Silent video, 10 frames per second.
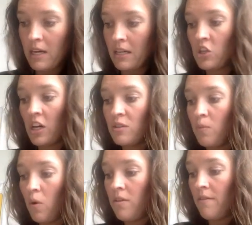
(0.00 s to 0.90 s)
to change
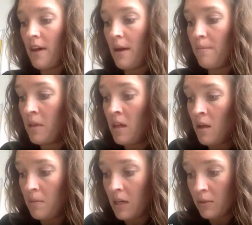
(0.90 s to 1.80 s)
both of them
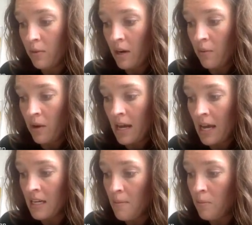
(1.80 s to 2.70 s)
because what I want to
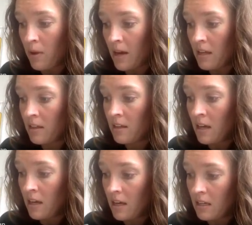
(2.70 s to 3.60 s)
end up with
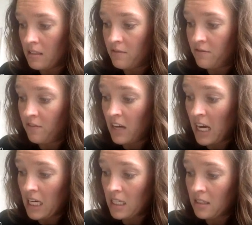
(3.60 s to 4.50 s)
is
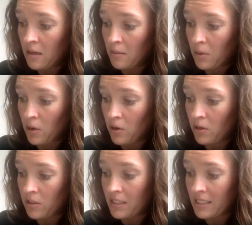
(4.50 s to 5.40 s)
feet per
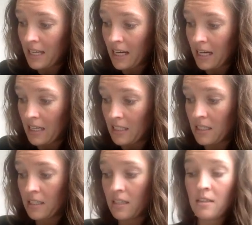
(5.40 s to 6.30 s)
second.
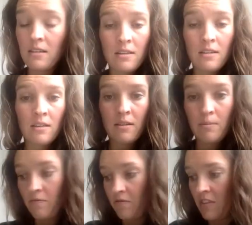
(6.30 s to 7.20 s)

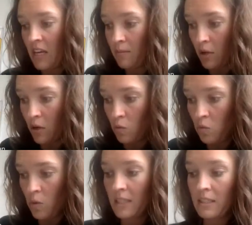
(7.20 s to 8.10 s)
Feet per
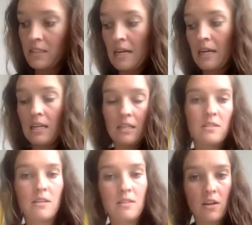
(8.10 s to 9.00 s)
1 second
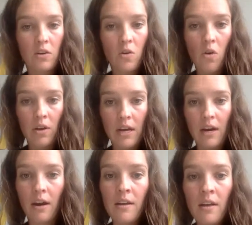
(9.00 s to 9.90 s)
is our goal here.